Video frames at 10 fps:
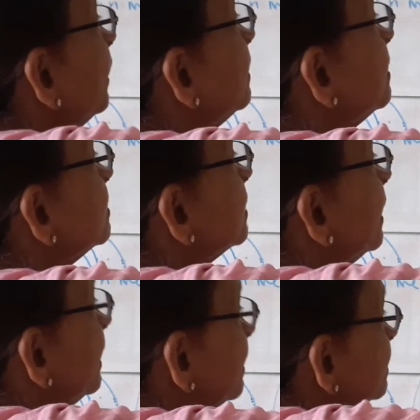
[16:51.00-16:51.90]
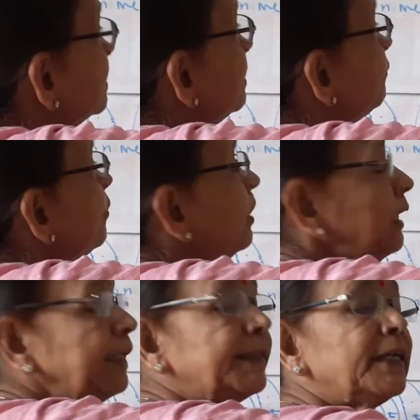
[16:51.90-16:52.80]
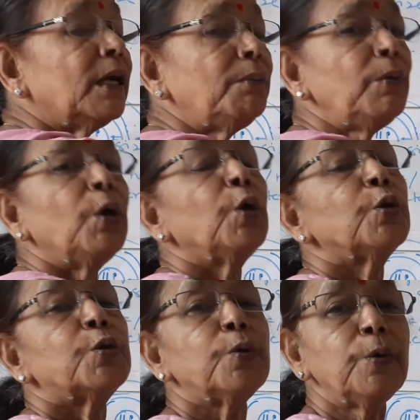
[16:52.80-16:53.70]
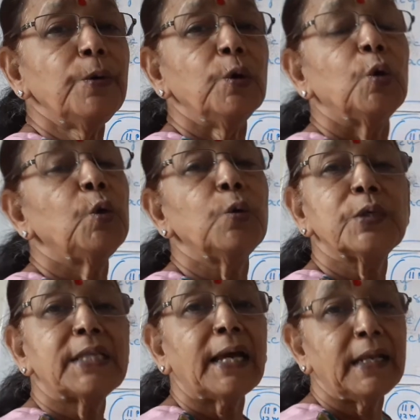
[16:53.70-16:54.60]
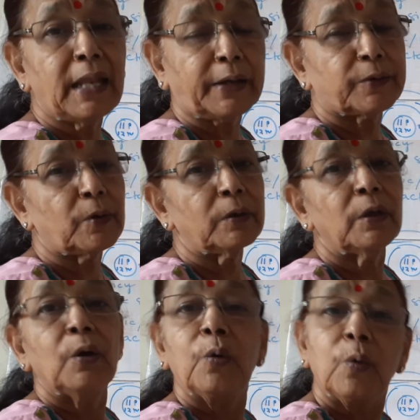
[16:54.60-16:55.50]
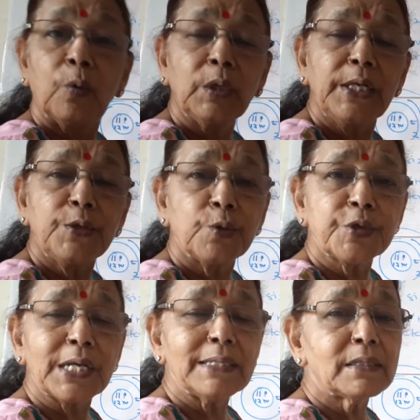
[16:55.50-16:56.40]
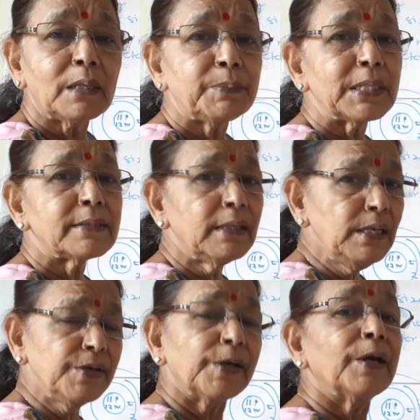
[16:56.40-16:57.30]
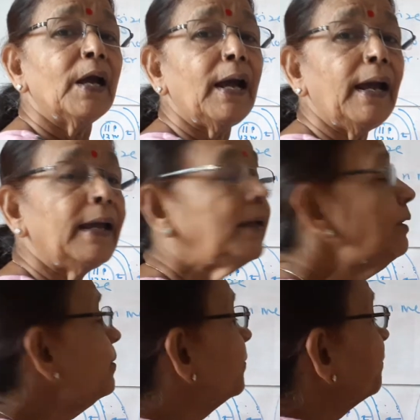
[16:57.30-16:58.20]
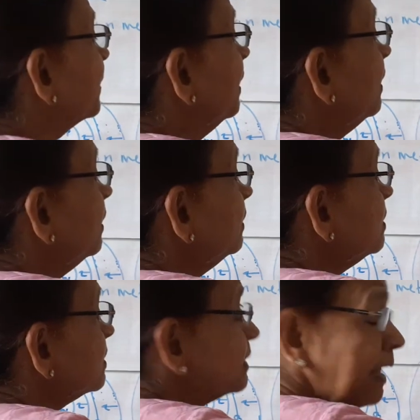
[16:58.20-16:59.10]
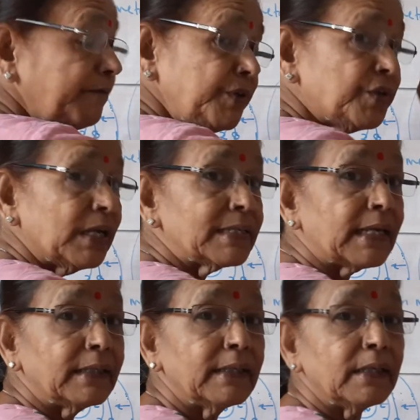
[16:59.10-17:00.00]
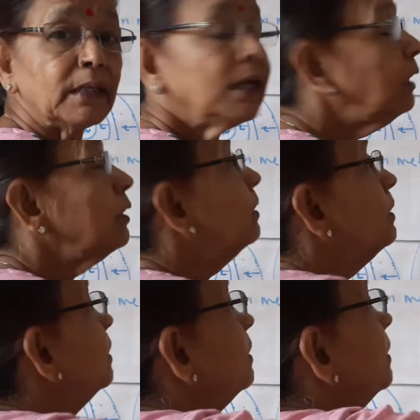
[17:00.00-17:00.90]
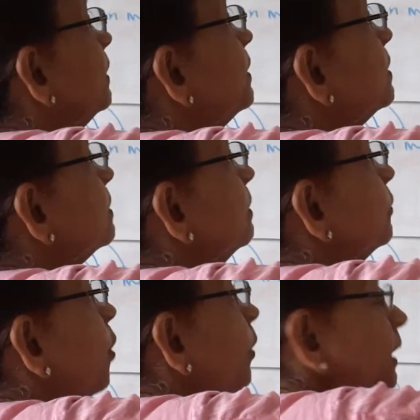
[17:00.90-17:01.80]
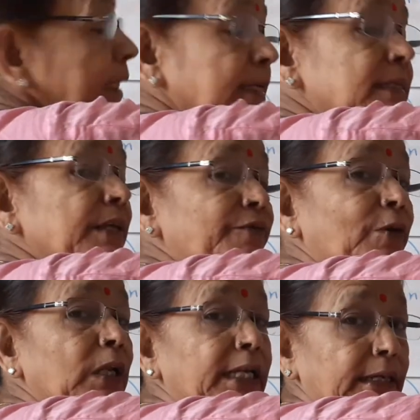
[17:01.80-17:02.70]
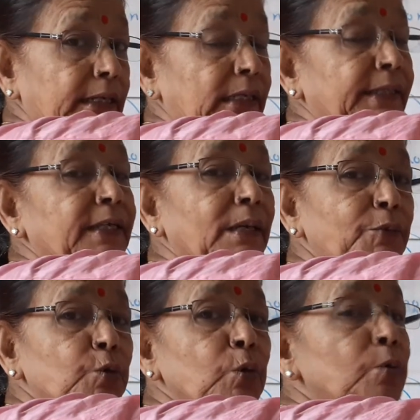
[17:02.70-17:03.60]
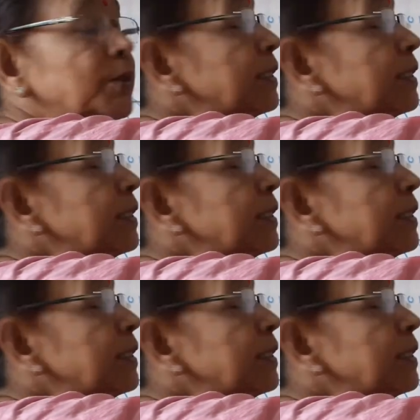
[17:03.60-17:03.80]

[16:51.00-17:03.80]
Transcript: it is easy for lithium to lose the electron. Only 2 shells are present and here 7 shells are there. It is not easy for lithium to lose